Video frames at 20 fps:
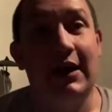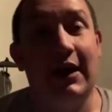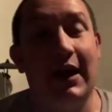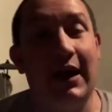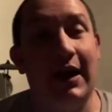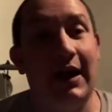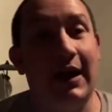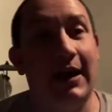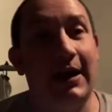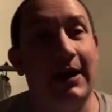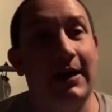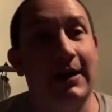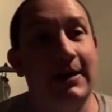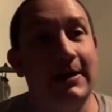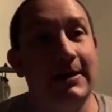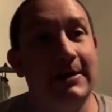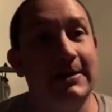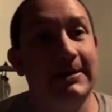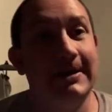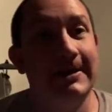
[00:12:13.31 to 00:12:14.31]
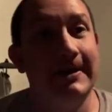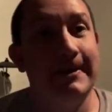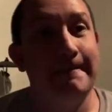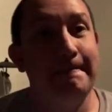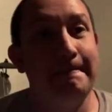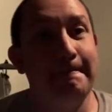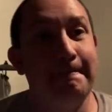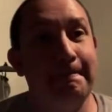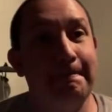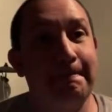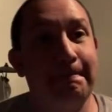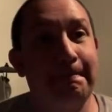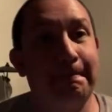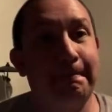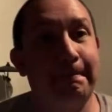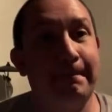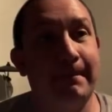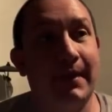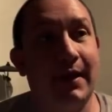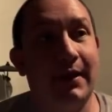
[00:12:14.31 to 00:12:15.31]
and
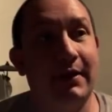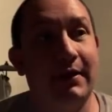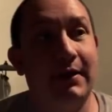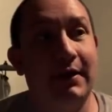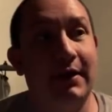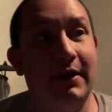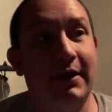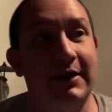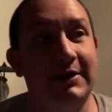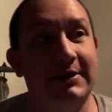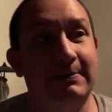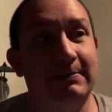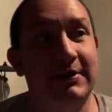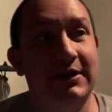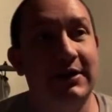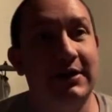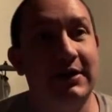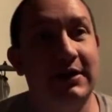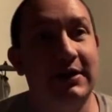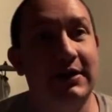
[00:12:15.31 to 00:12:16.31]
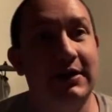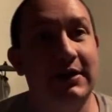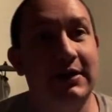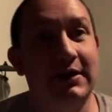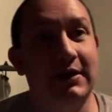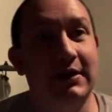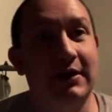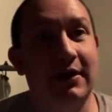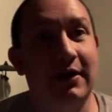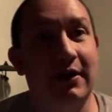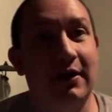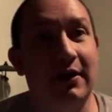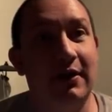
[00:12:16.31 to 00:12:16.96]
has been